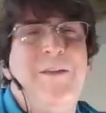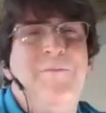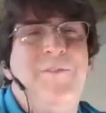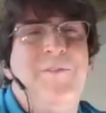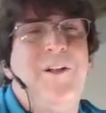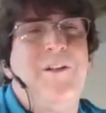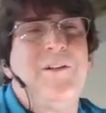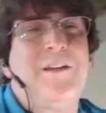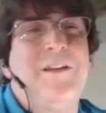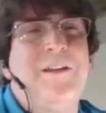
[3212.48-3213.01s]

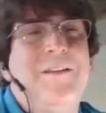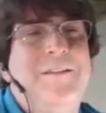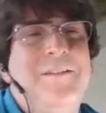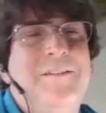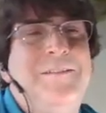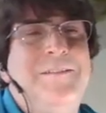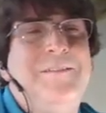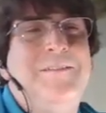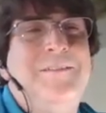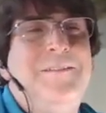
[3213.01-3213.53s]
What's my
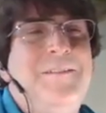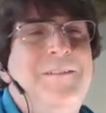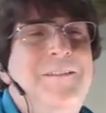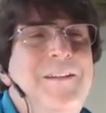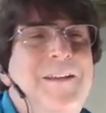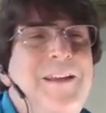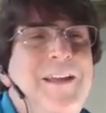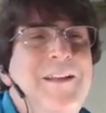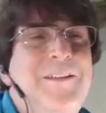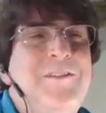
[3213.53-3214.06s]
favorite
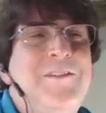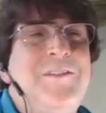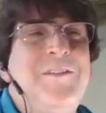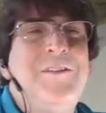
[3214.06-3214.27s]
project to